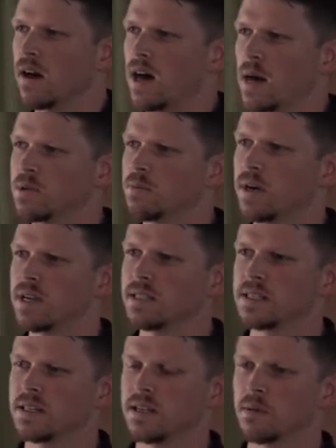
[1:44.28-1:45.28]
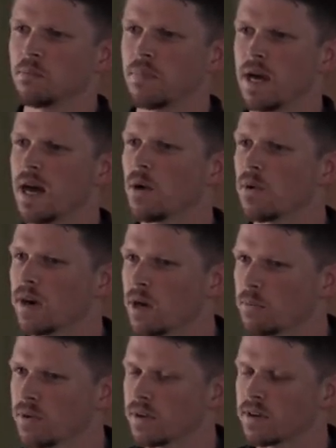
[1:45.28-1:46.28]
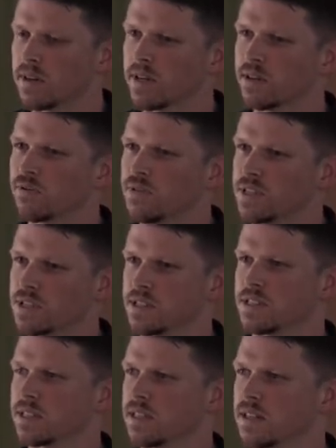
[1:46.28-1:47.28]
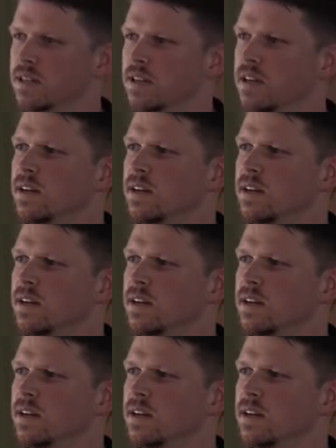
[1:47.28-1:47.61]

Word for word: optimizing power output and efficiency